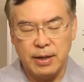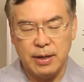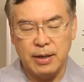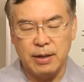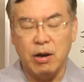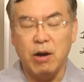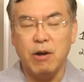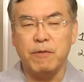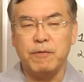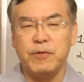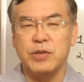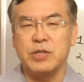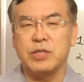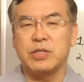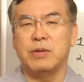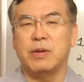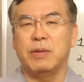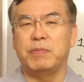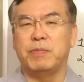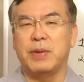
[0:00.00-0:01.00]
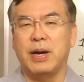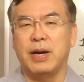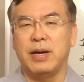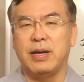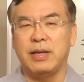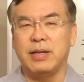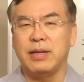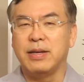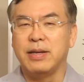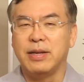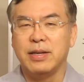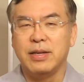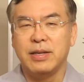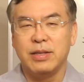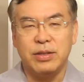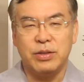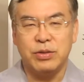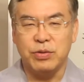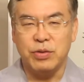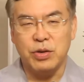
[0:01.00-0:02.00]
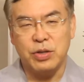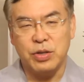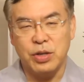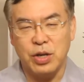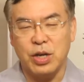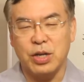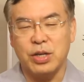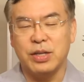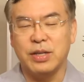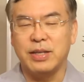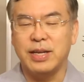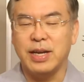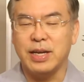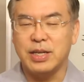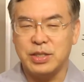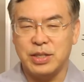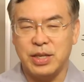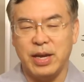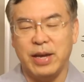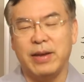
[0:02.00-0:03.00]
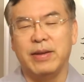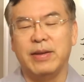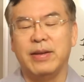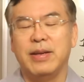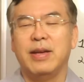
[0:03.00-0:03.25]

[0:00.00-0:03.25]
office by 2 o'clock next day.